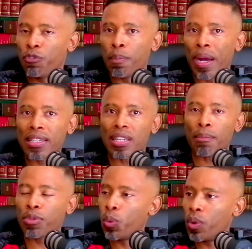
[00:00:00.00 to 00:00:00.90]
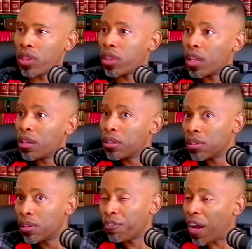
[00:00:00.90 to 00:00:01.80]
if you're buying something worth
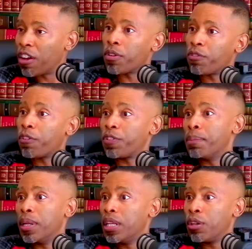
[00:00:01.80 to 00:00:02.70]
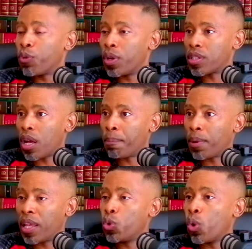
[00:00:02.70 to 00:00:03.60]
five, 50 million, for
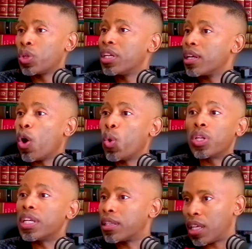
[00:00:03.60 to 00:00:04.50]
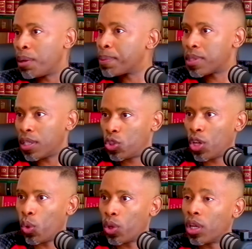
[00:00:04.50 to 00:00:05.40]
example, and you're only a, only a 10%
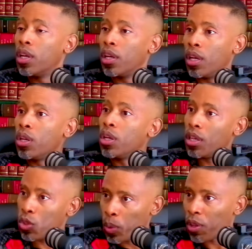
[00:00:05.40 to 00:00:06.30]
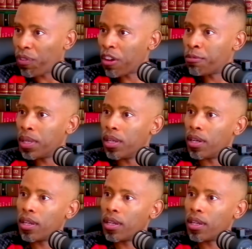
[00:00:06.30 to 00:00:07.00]
shareholder, it's worth 5 million.